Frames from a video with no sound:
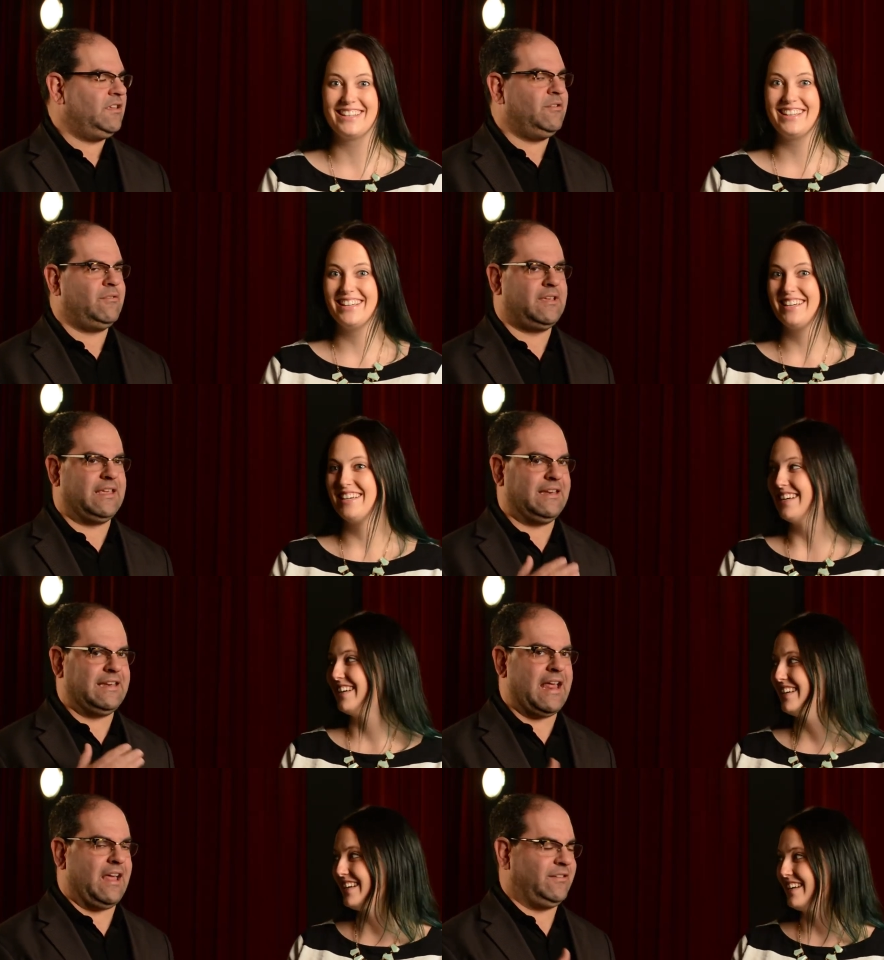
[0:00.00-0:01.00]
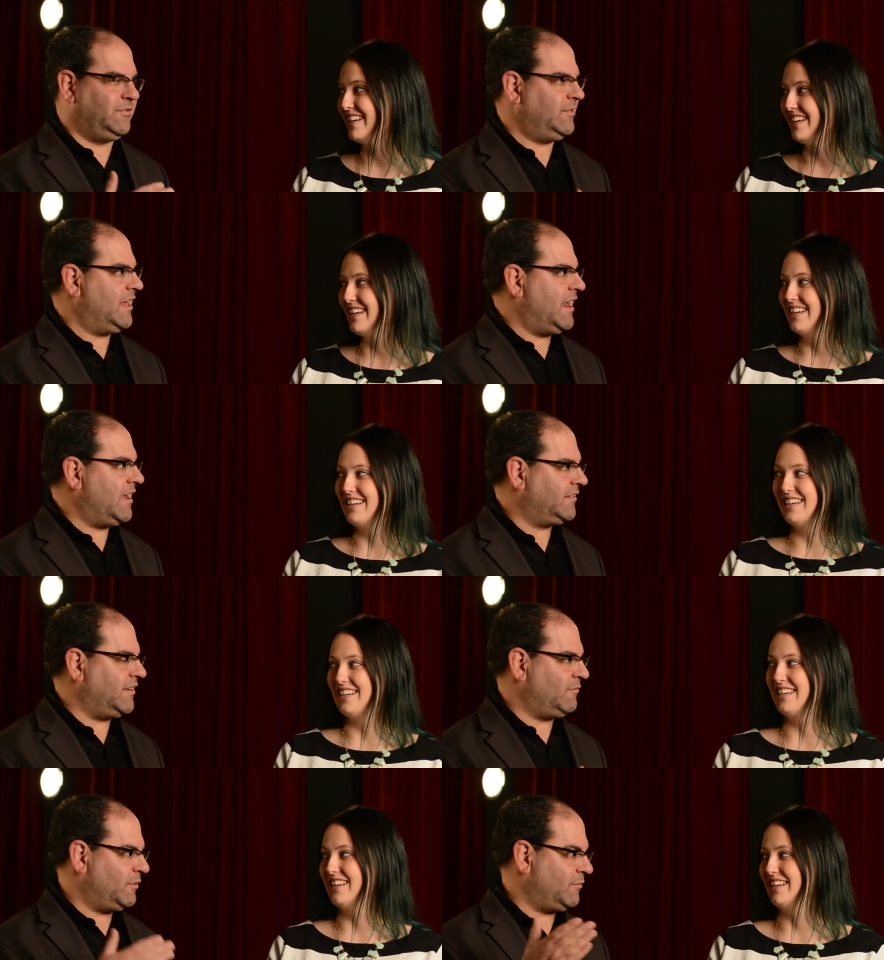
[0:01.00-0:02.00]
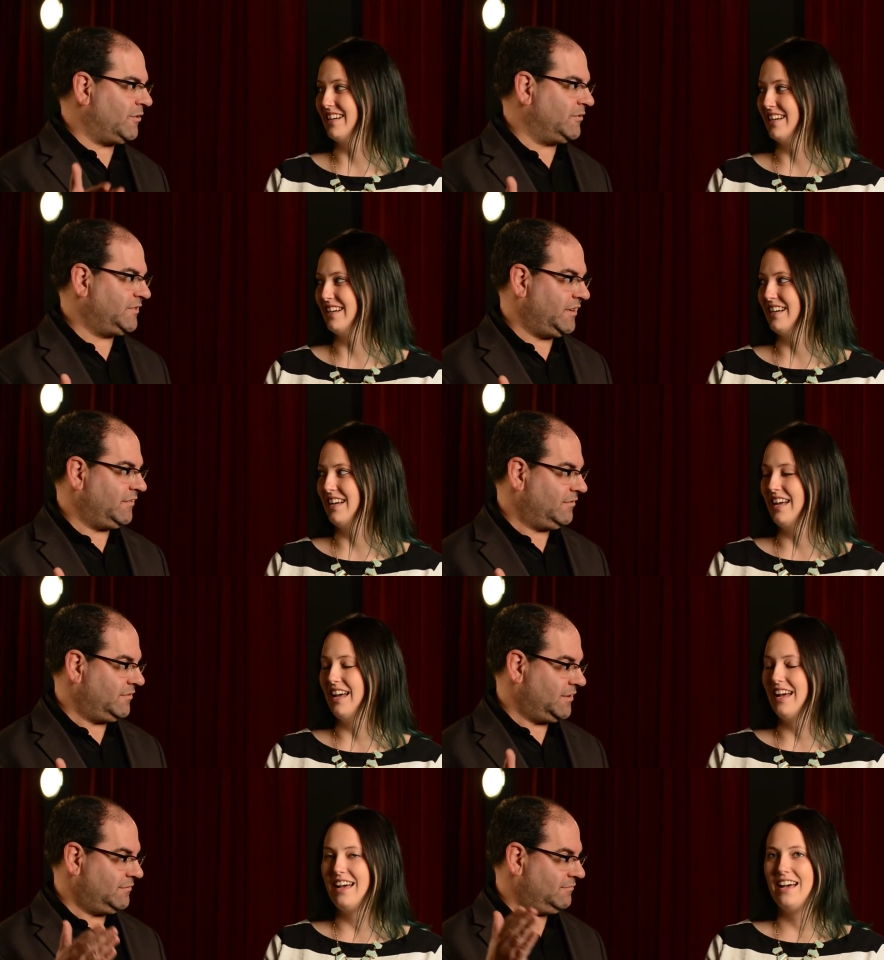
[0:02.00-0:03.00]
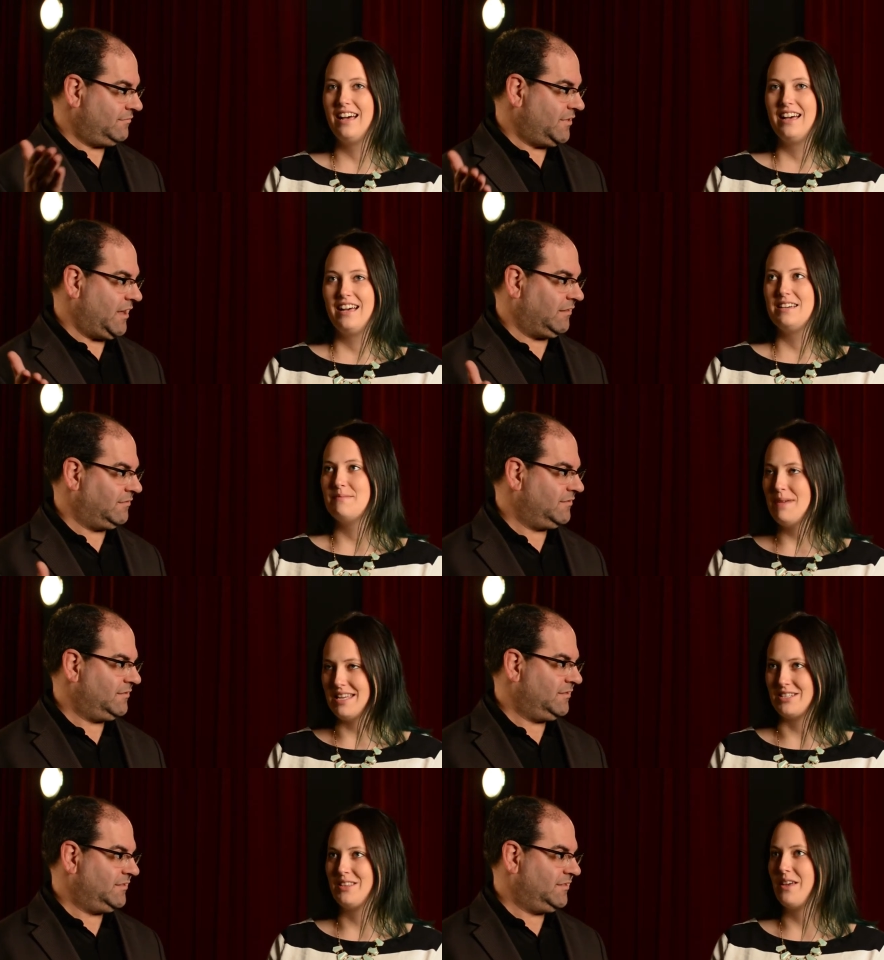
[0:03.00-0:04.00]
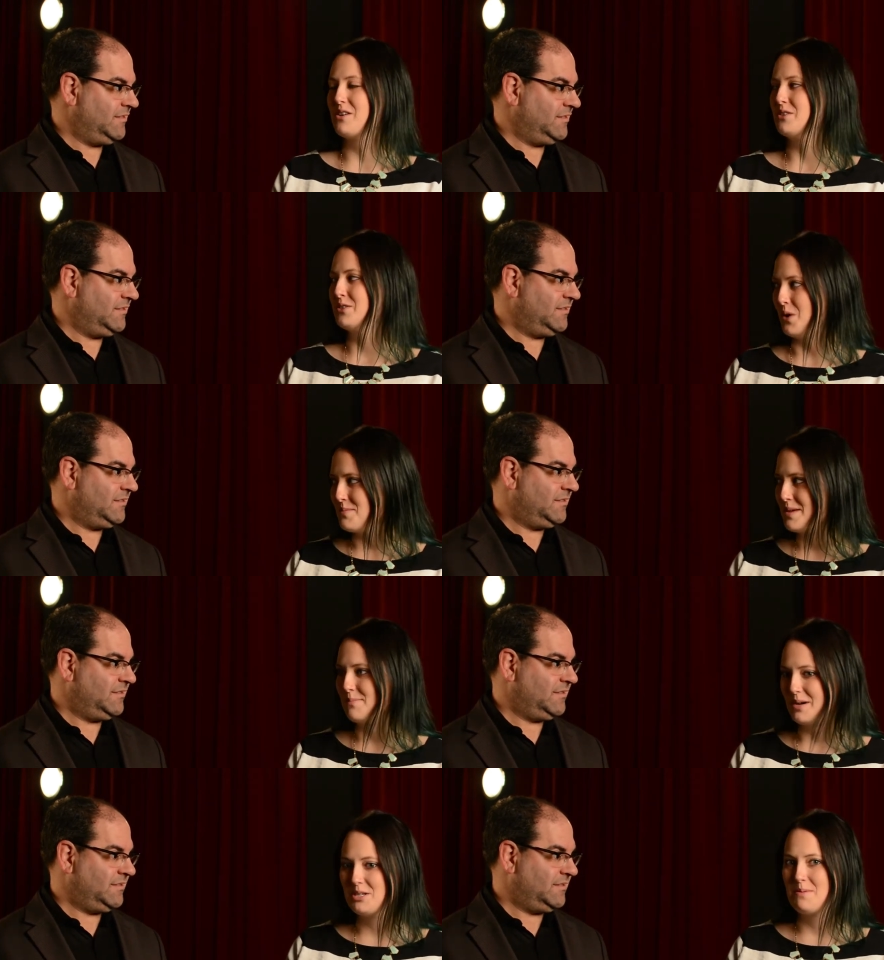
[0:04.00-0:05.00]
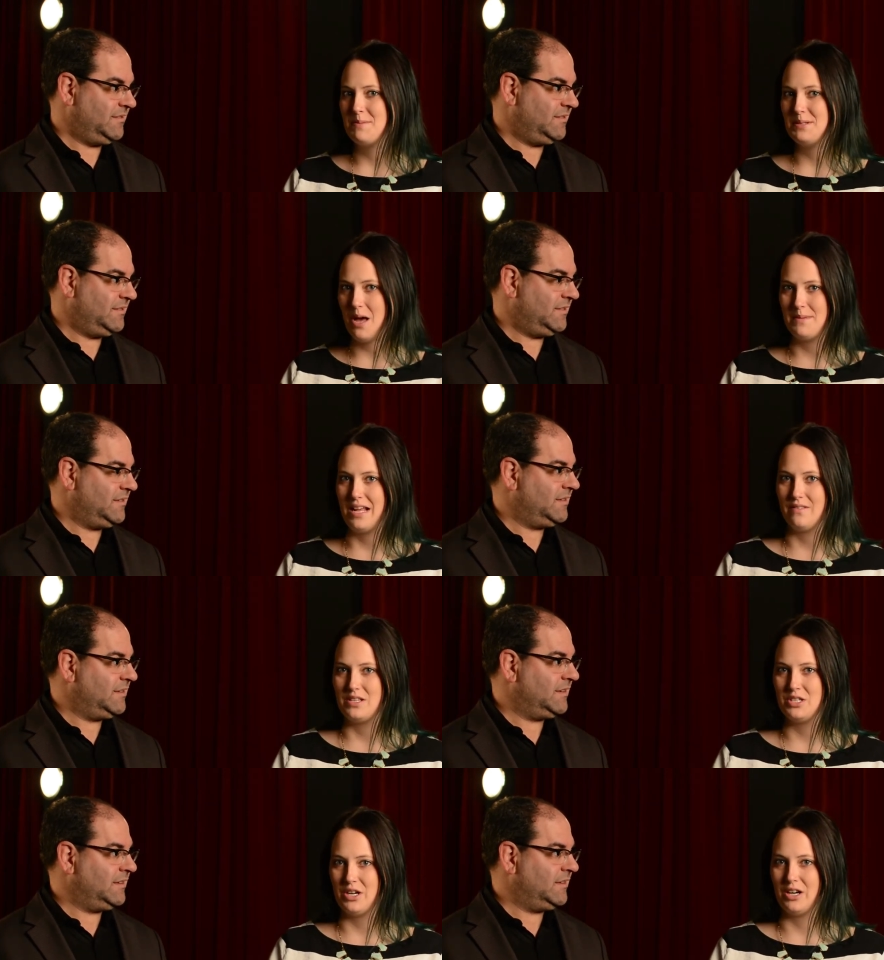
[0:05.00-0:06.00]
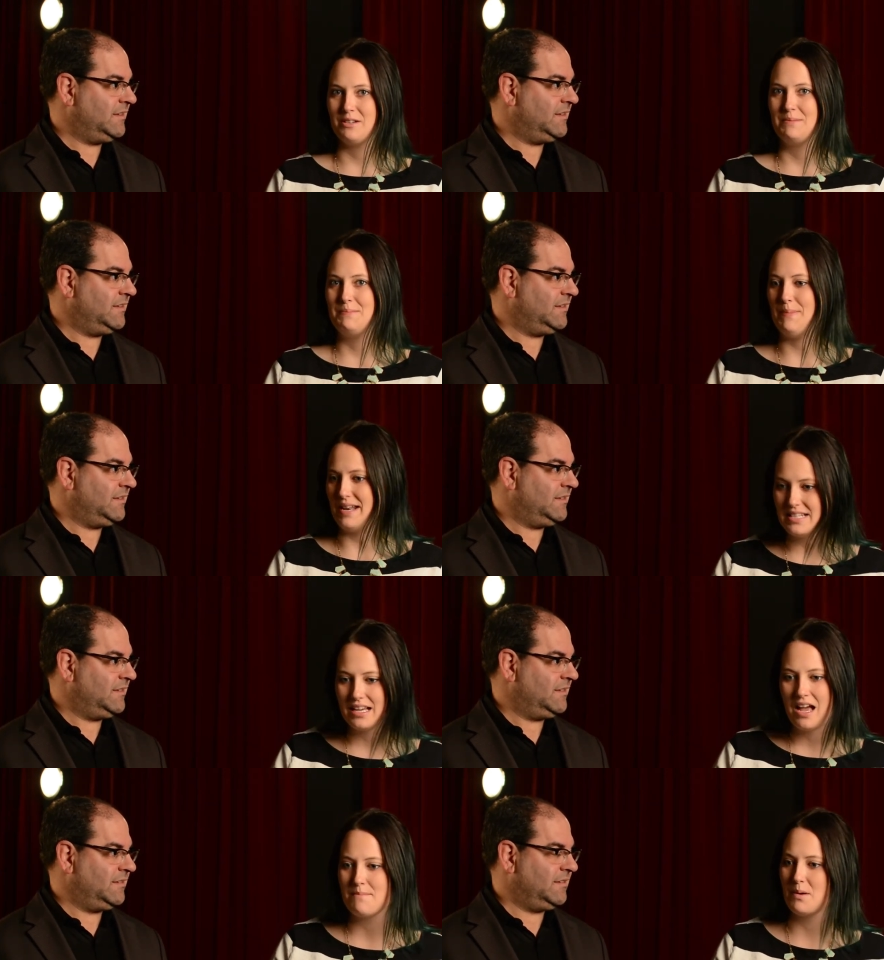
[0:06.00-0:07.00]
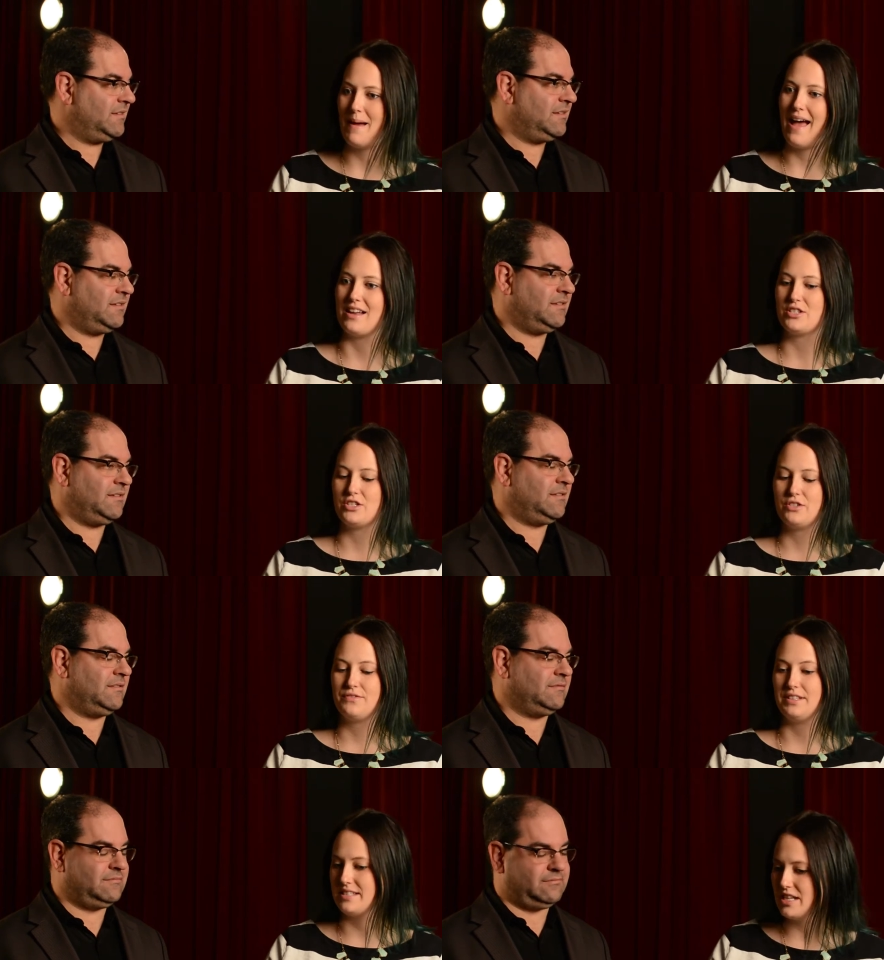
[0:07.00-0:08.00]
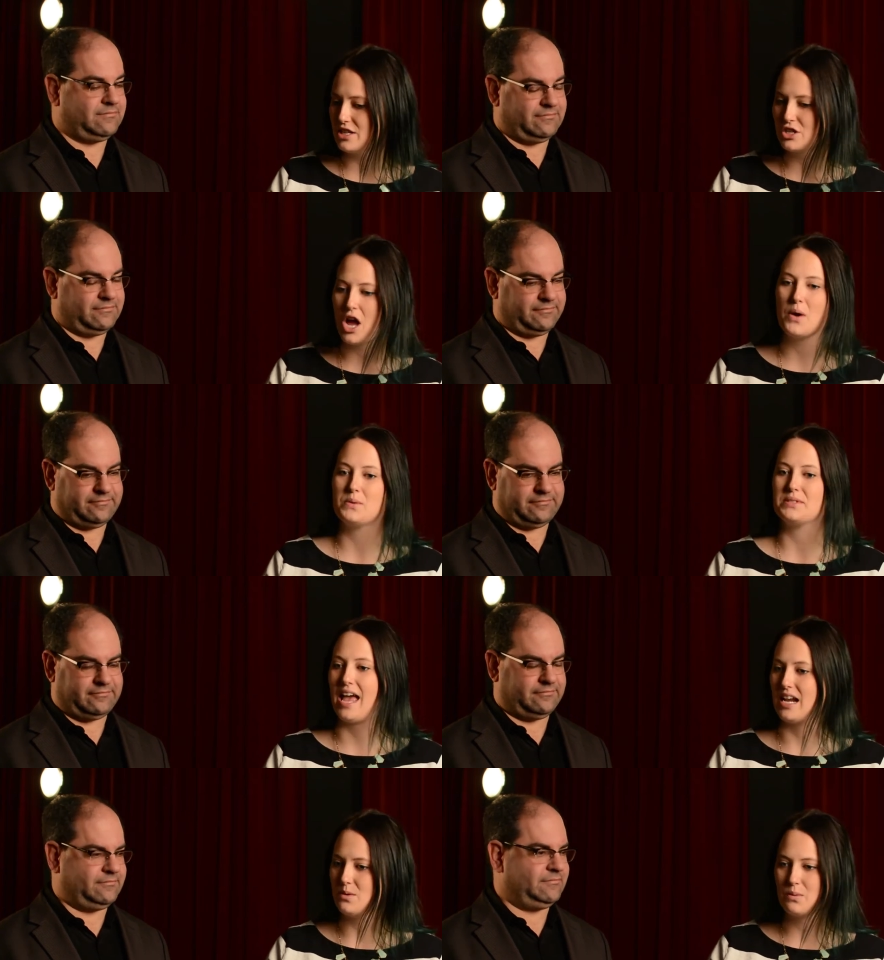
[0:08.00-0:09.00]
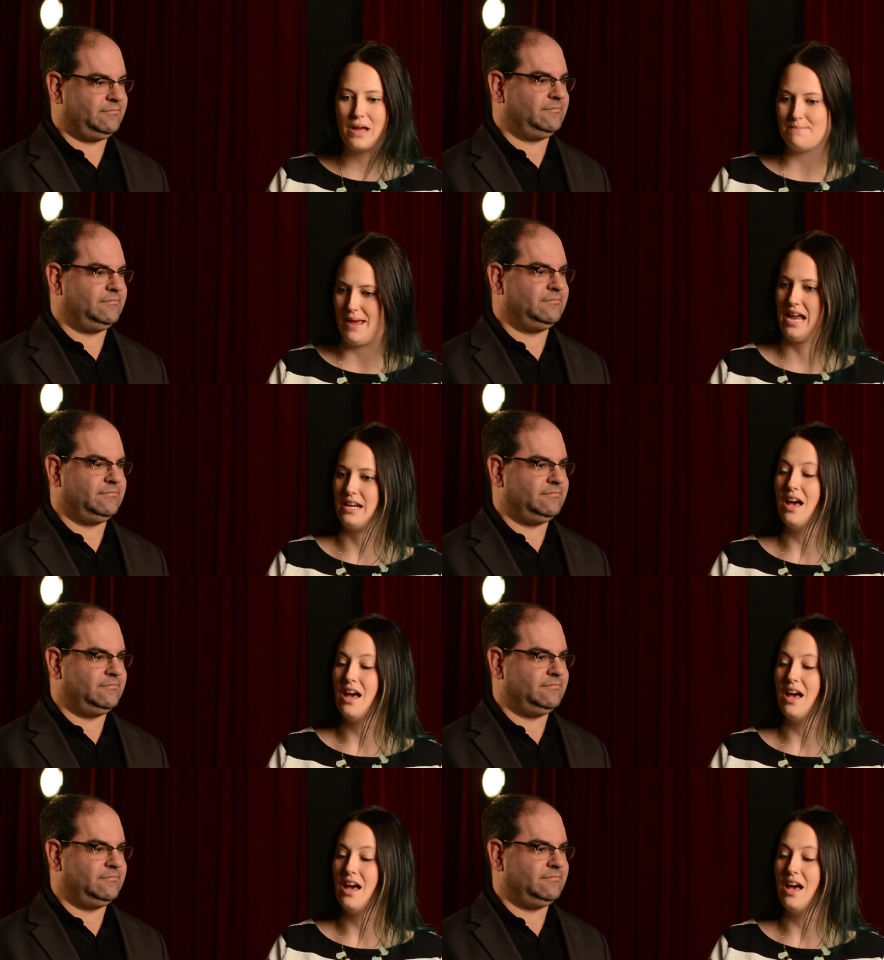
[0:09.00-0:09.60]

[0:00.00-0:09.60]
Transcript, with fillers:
Speaker 1: You cannot do that accent when we're hosting.
Speaker 2: Mitch, there are so many British people nominated this year. Benedict Cumberbatch, Felicity Jones, Eddie Redmayne.